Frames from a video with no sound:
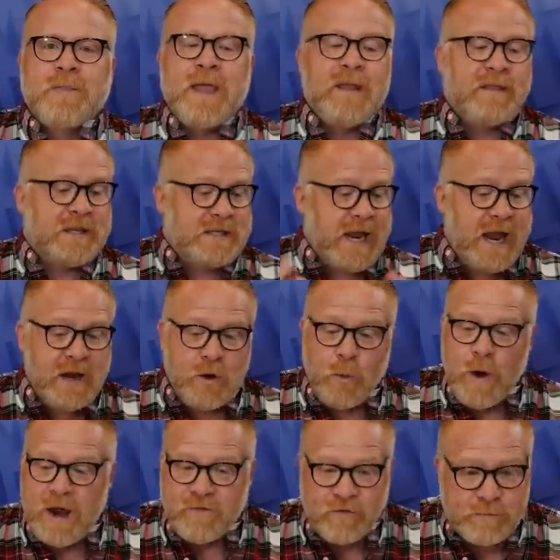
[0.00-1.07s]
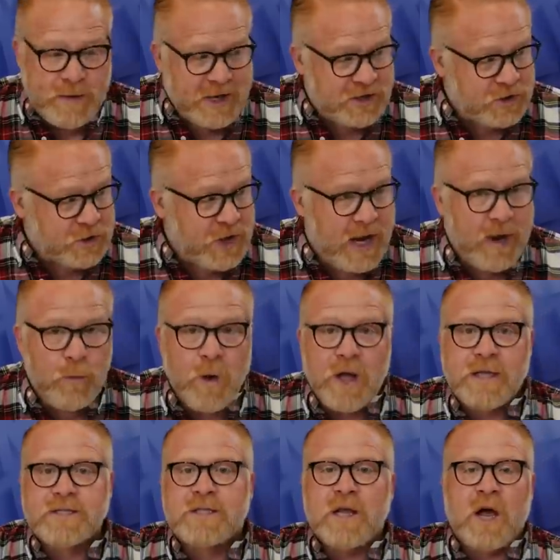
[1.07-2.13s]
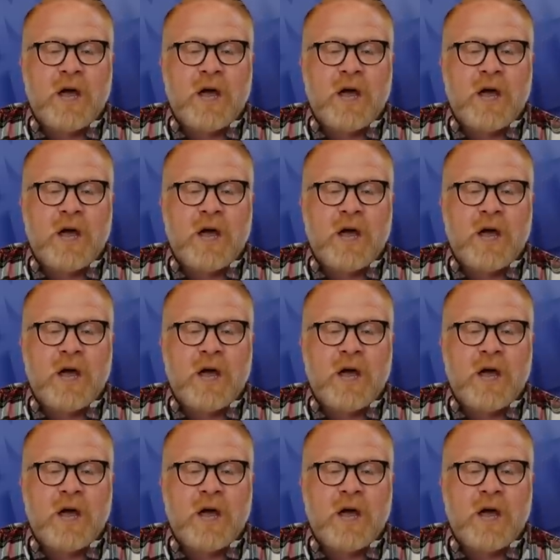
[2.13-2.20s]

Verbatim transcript: And the takeaway from yesterday was the